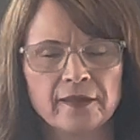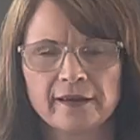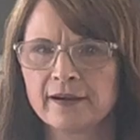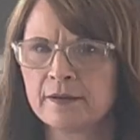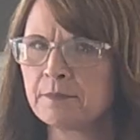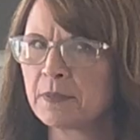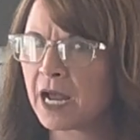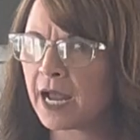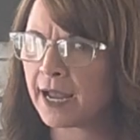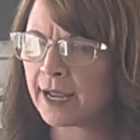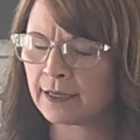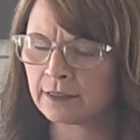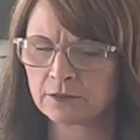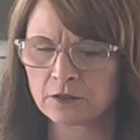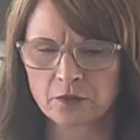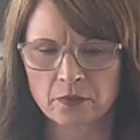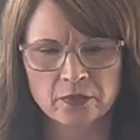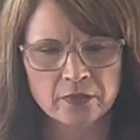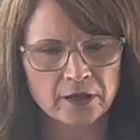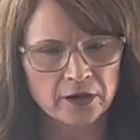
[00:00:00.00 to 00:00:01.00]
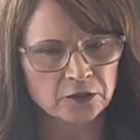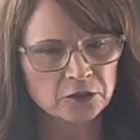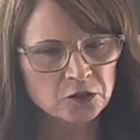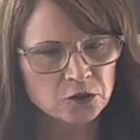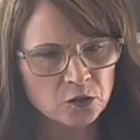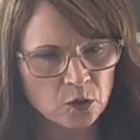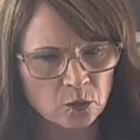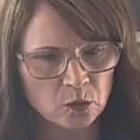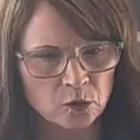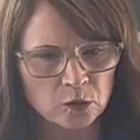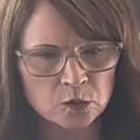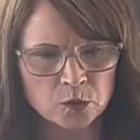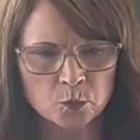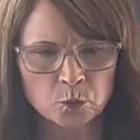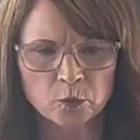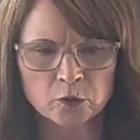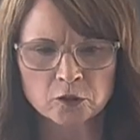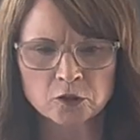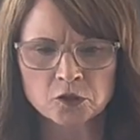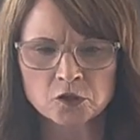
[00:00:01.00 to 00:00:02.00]
their mind, their souls
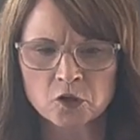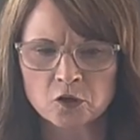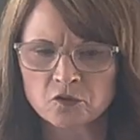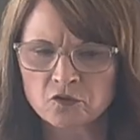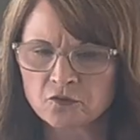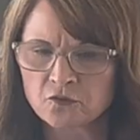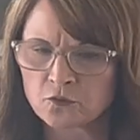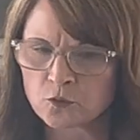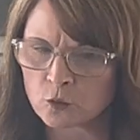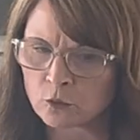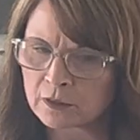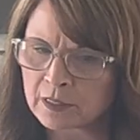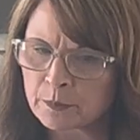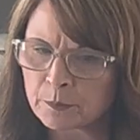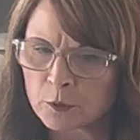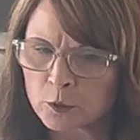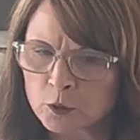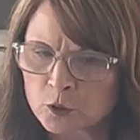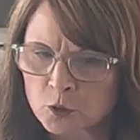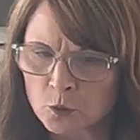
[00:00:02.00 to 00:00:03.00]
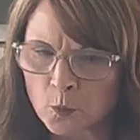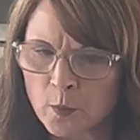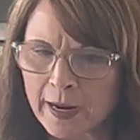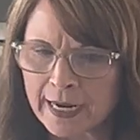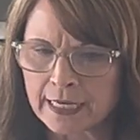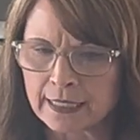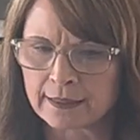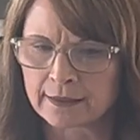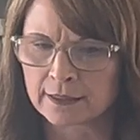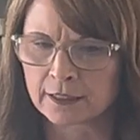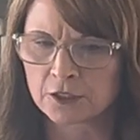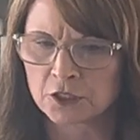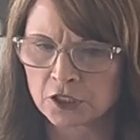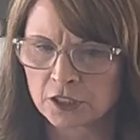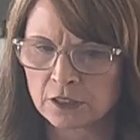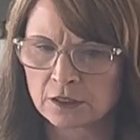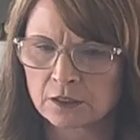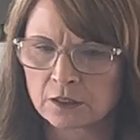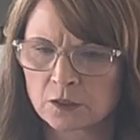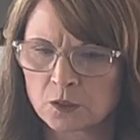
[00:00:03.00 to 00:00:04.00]
were so fully persuaded that
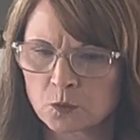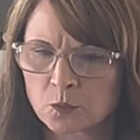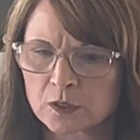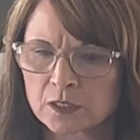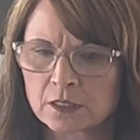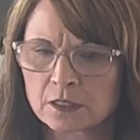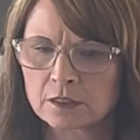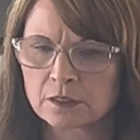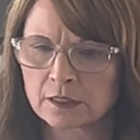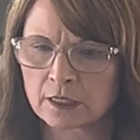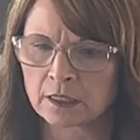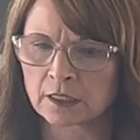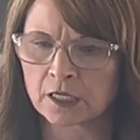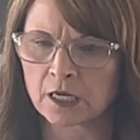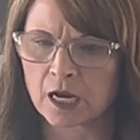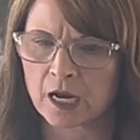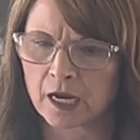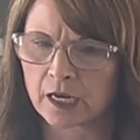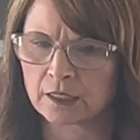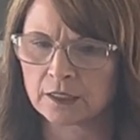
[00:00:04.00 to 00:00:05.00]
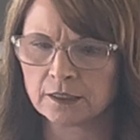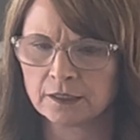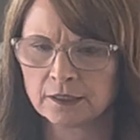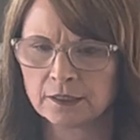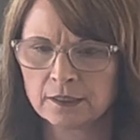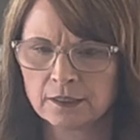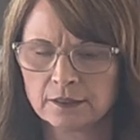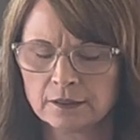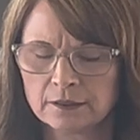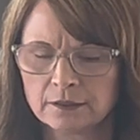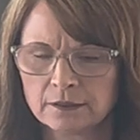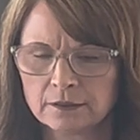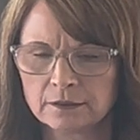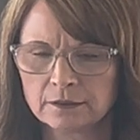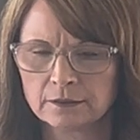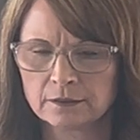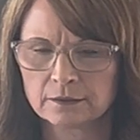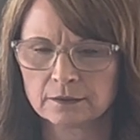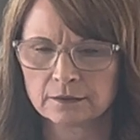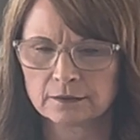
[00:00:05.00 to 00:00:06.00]
Jesus was the Son of God,
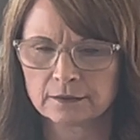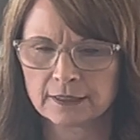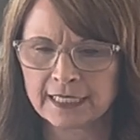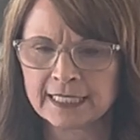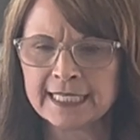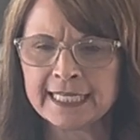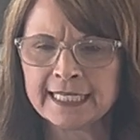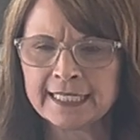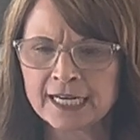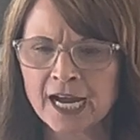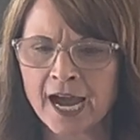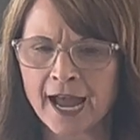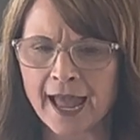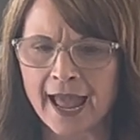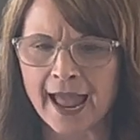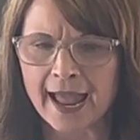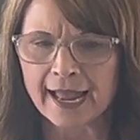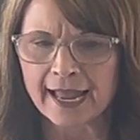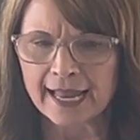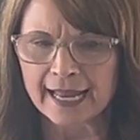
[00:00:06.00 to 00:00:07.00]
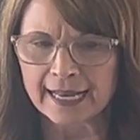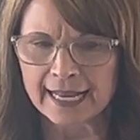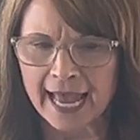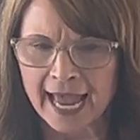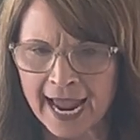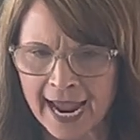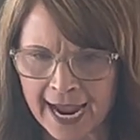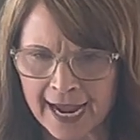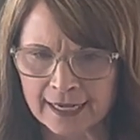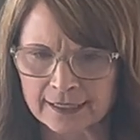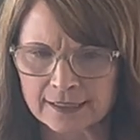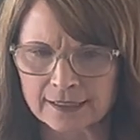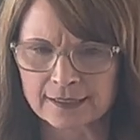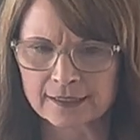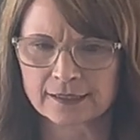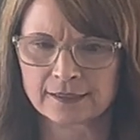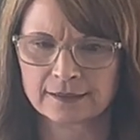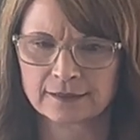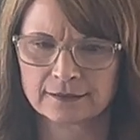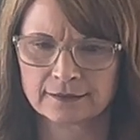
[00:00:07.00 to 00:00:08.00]
they need not ask
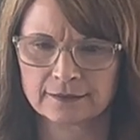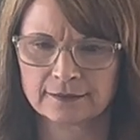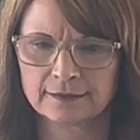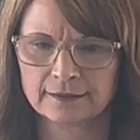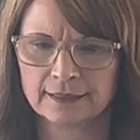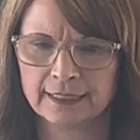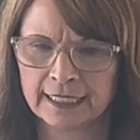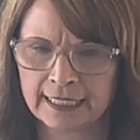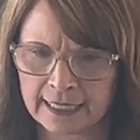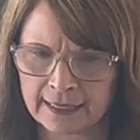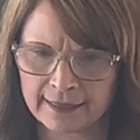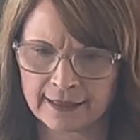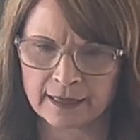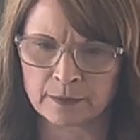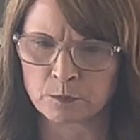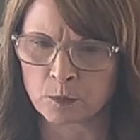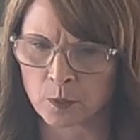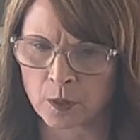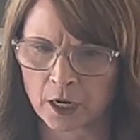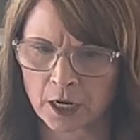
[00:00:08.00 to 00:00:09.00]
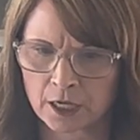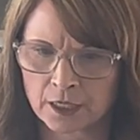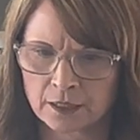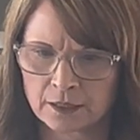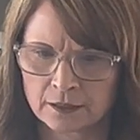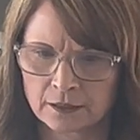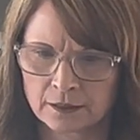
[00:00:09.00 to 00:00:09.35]
anything more.